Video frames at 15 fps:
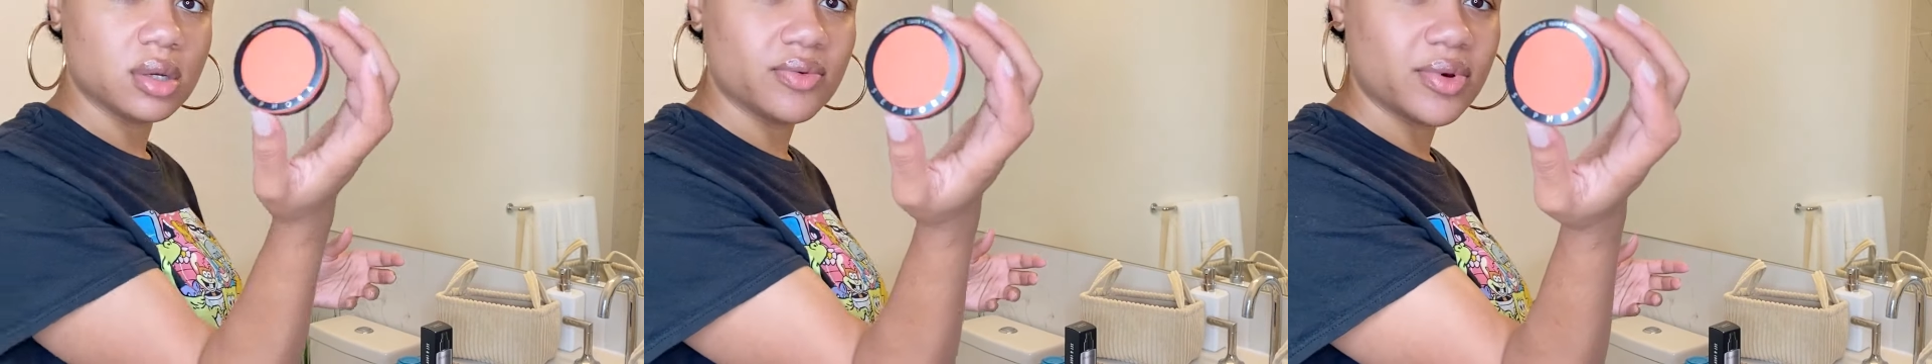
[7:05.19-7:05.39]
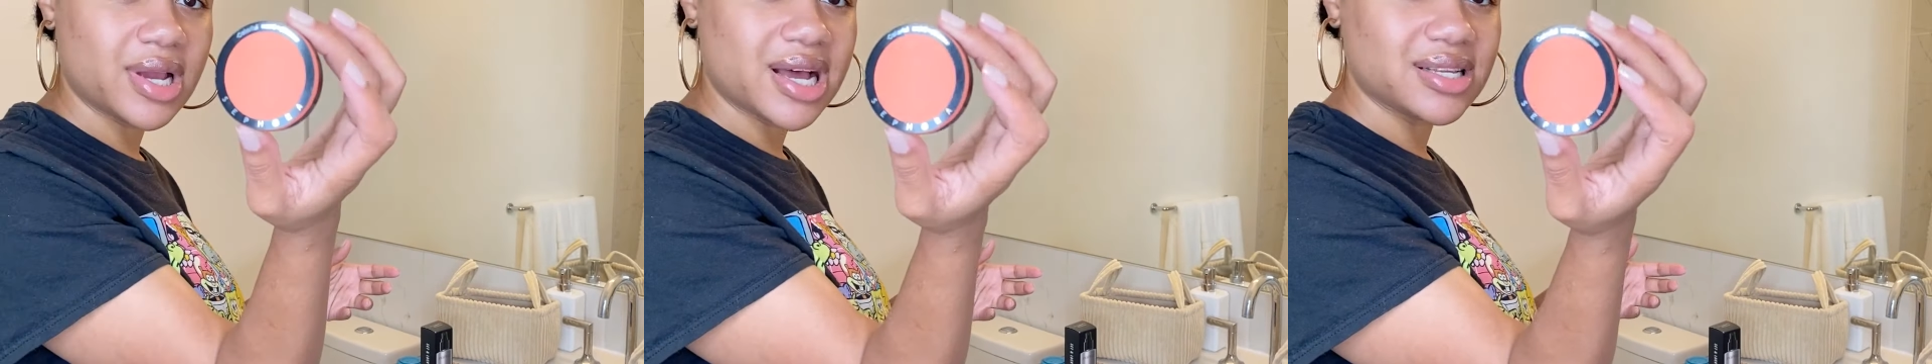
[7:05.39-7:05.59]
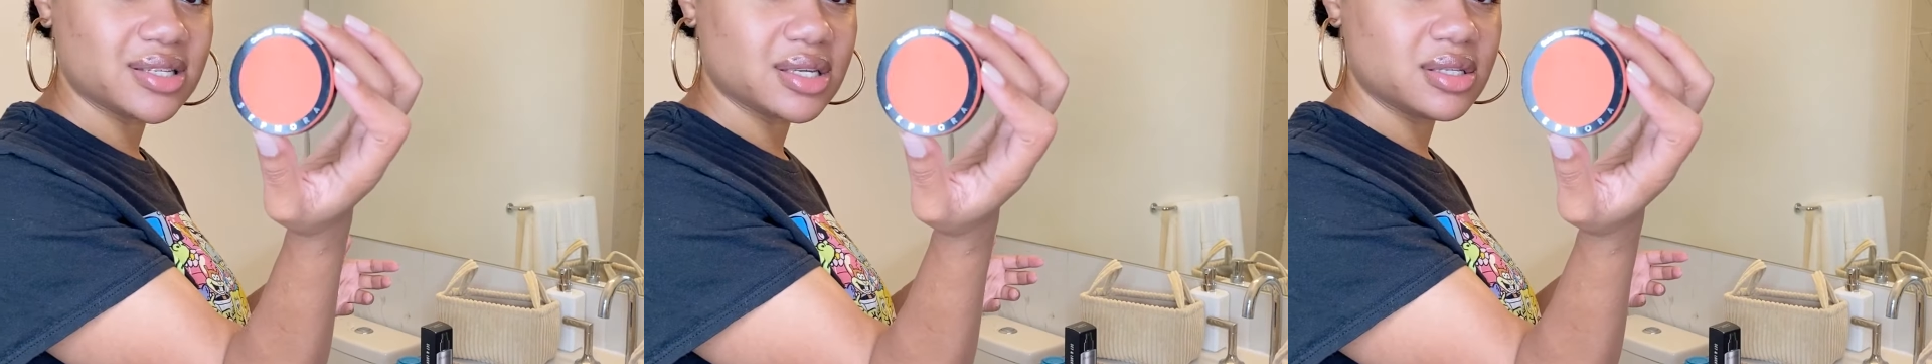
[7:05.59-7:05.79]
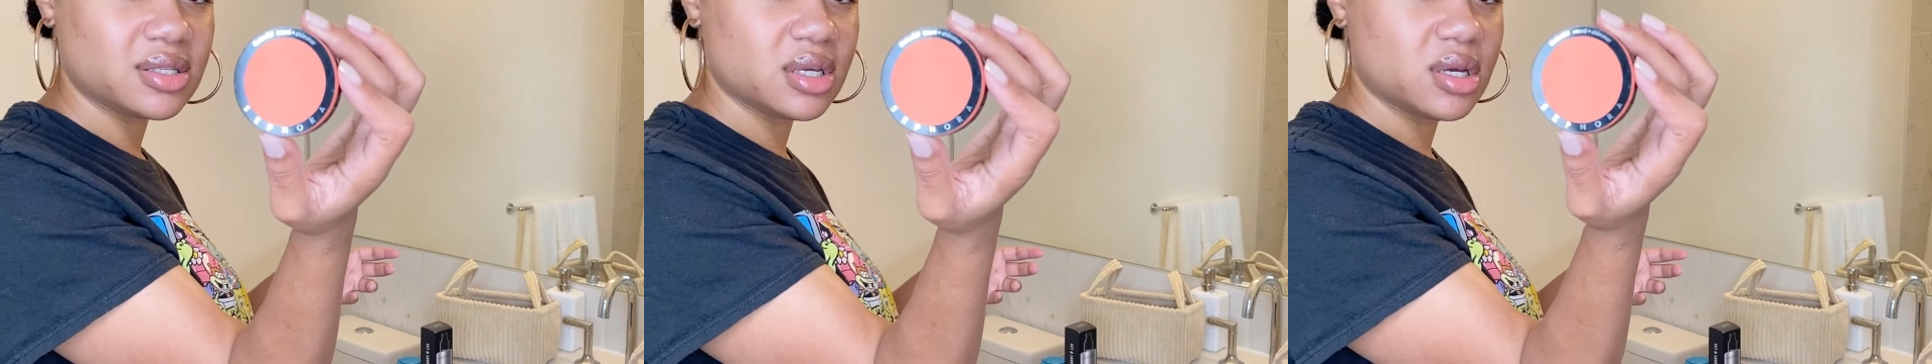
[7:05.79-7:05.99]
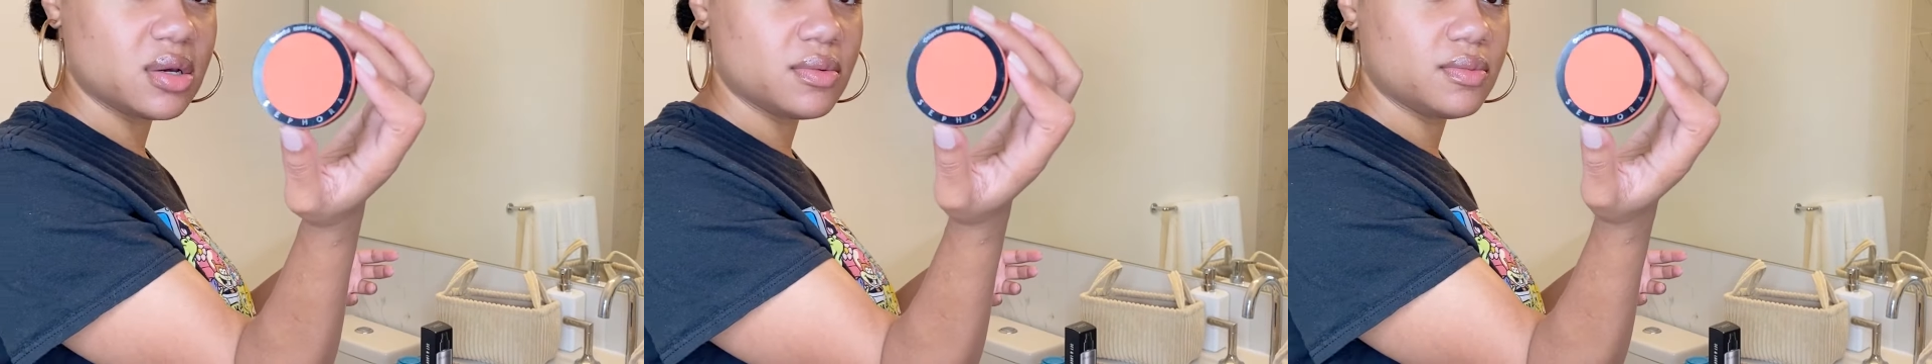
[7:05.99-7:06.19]
You guys can
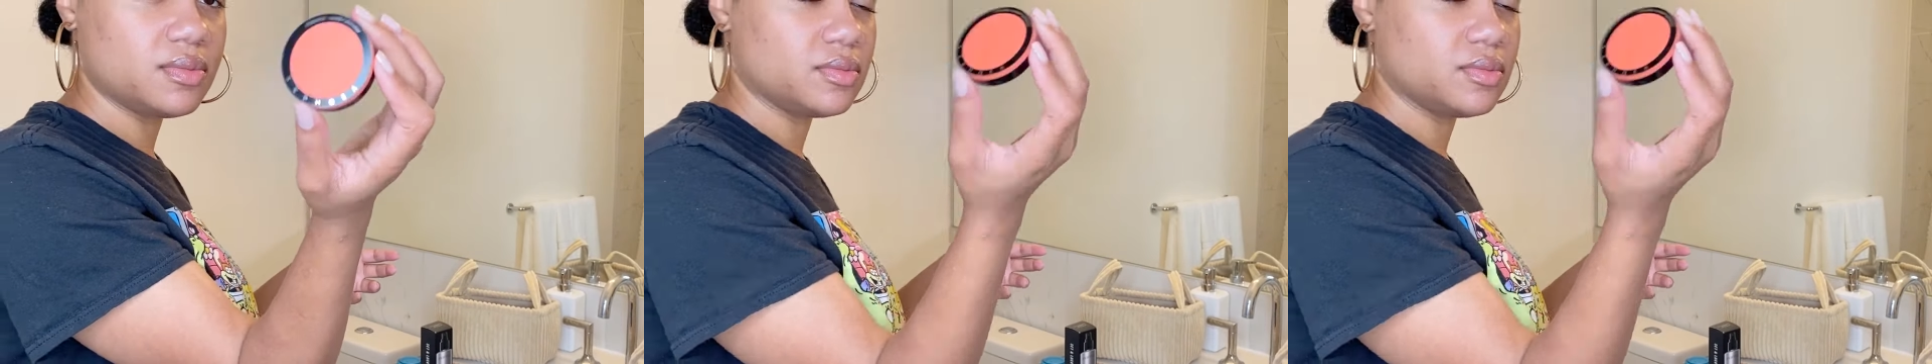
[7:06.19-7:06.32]
see.